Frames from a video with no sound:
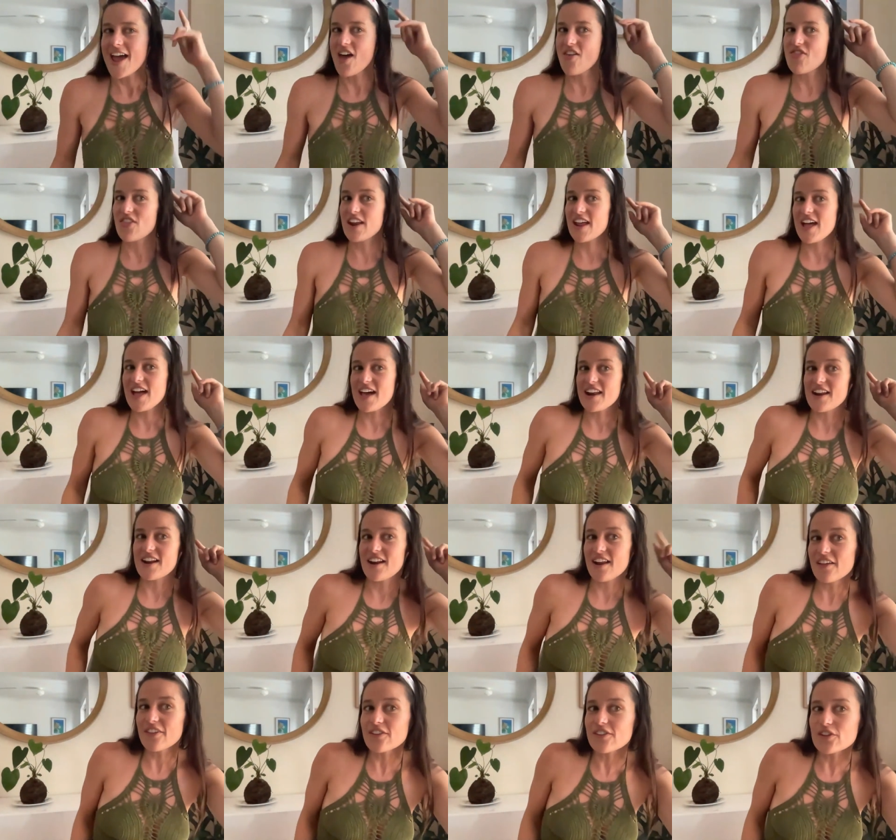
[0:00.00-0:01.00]
And then I had
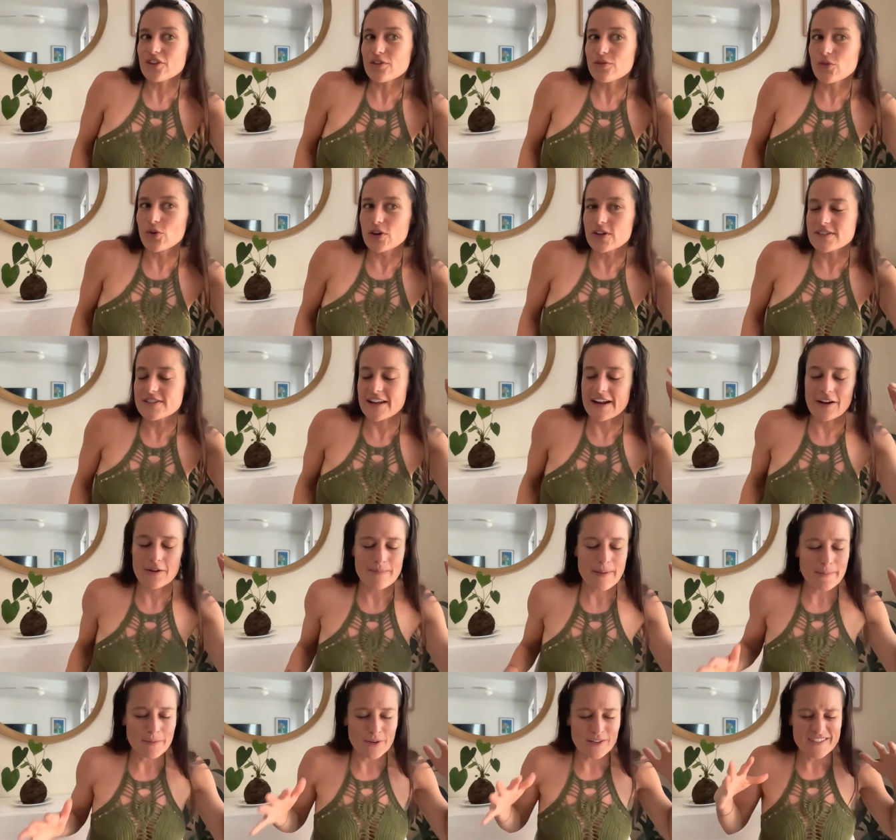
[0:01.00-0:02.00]
another little voice. And I
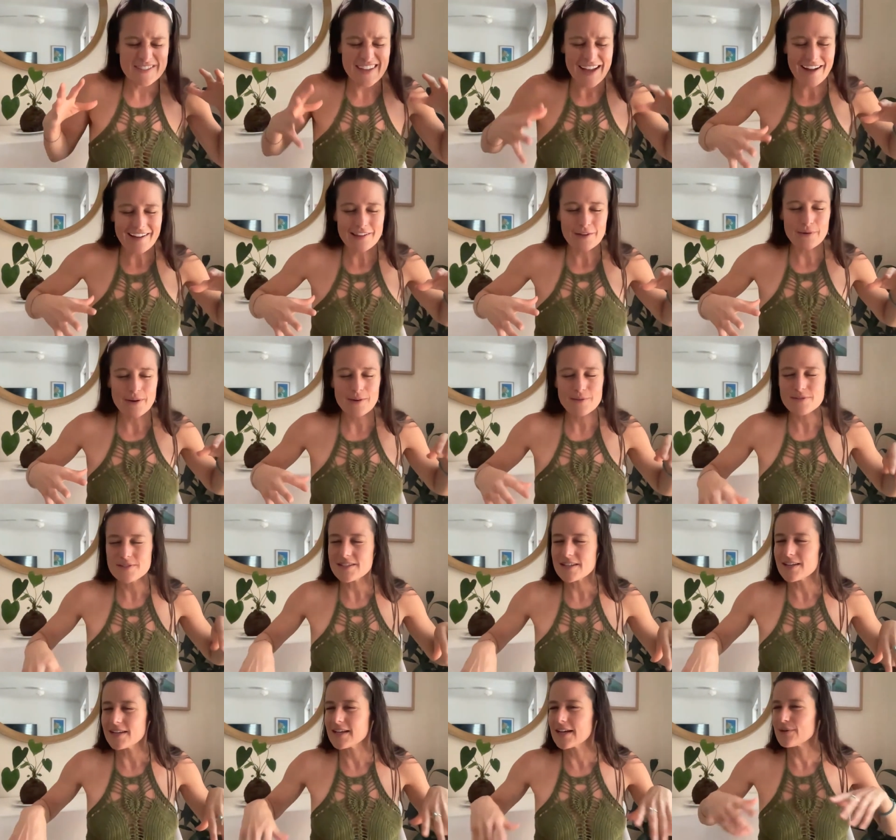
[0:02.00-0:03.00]
remember exactly where I
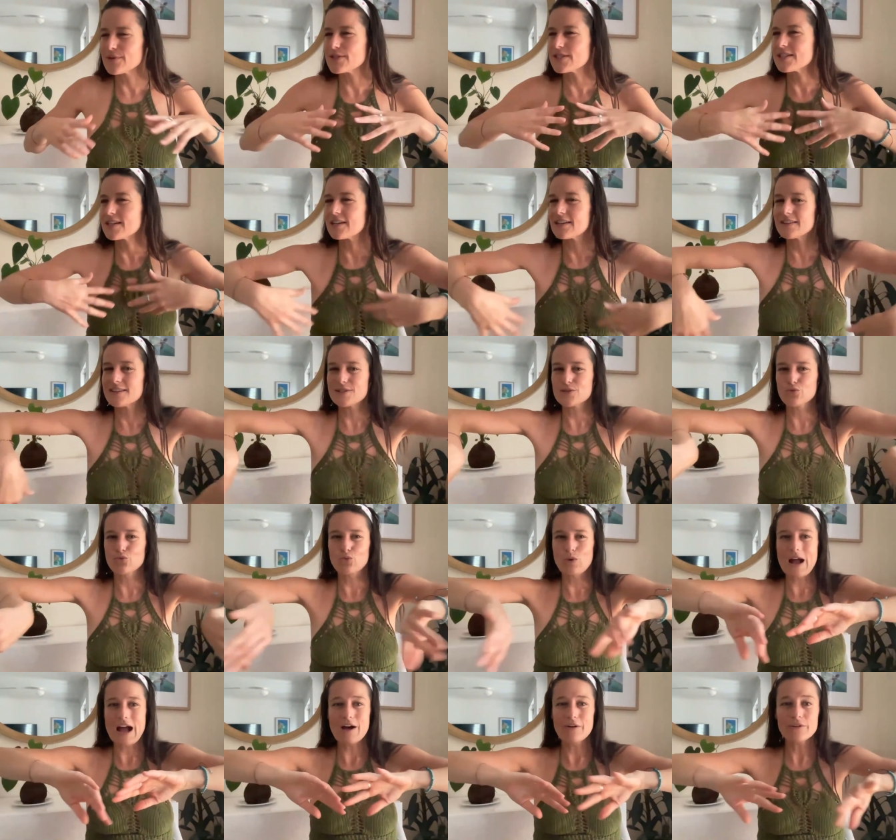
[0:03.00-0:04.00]
was sitting. I was sitting at this
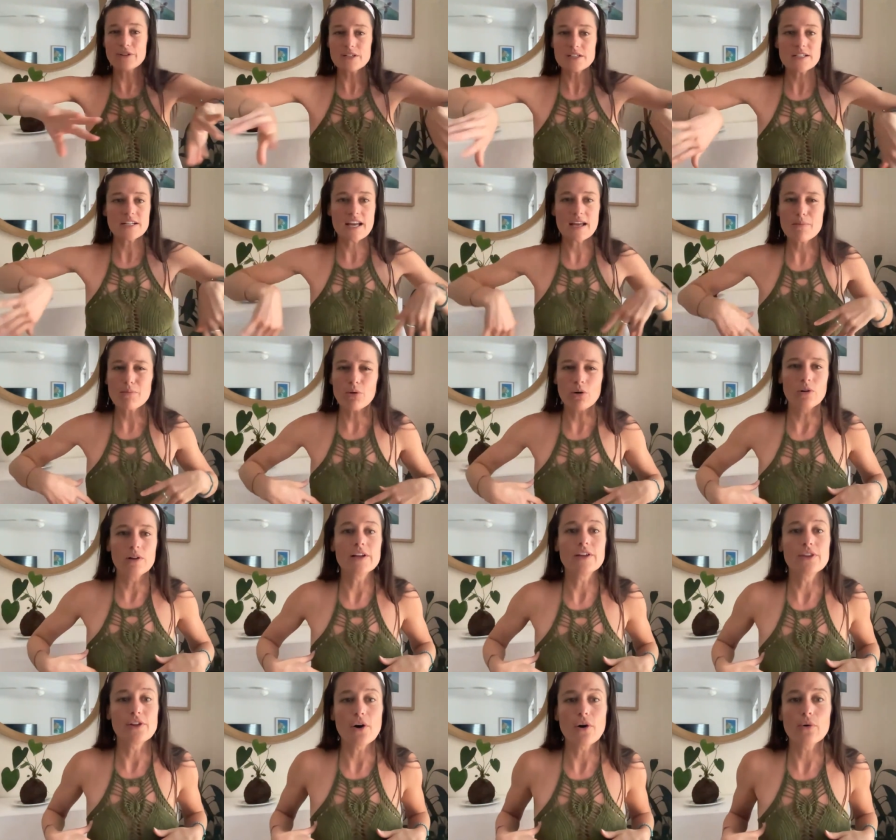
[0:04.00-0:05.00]
round
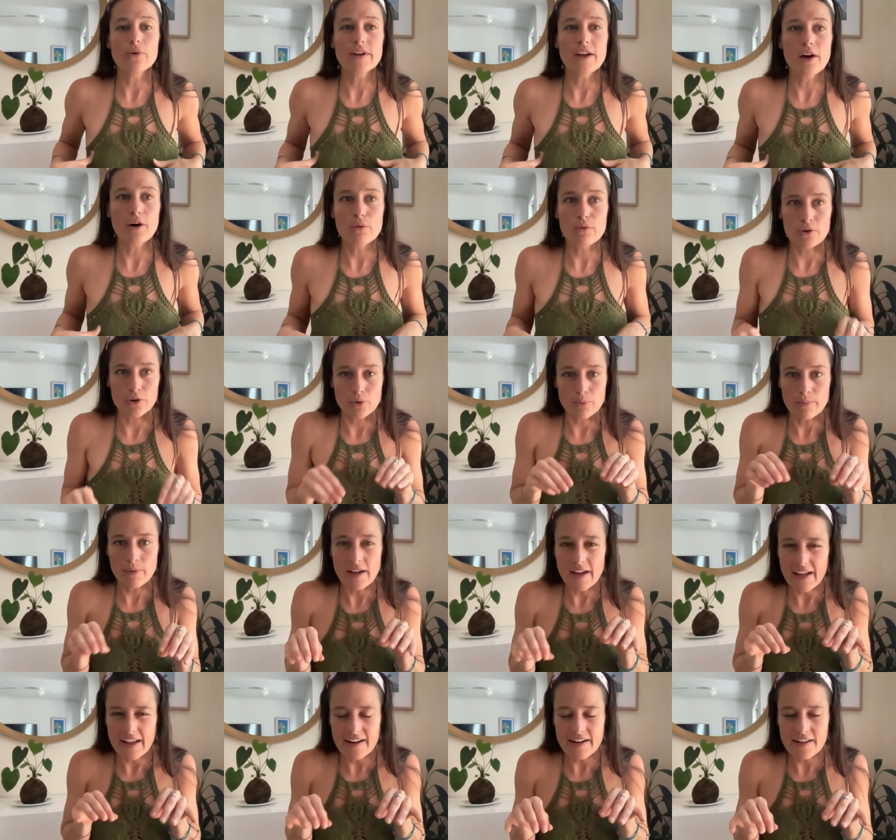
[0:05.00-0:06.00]
table in the hotel room
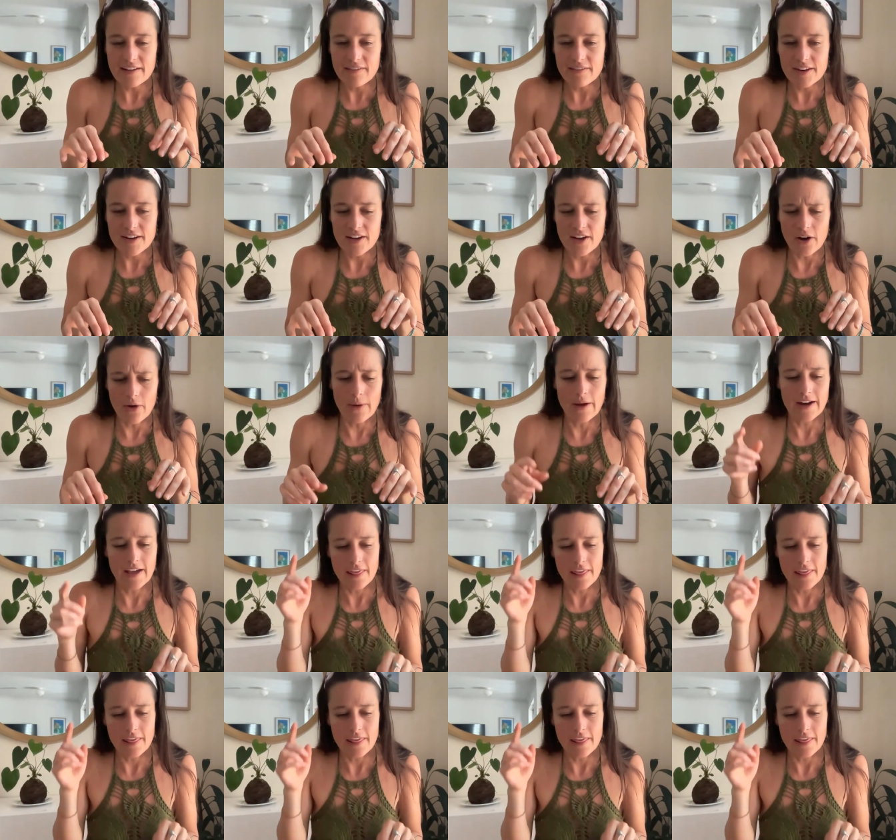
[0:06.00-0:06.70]
editing a video.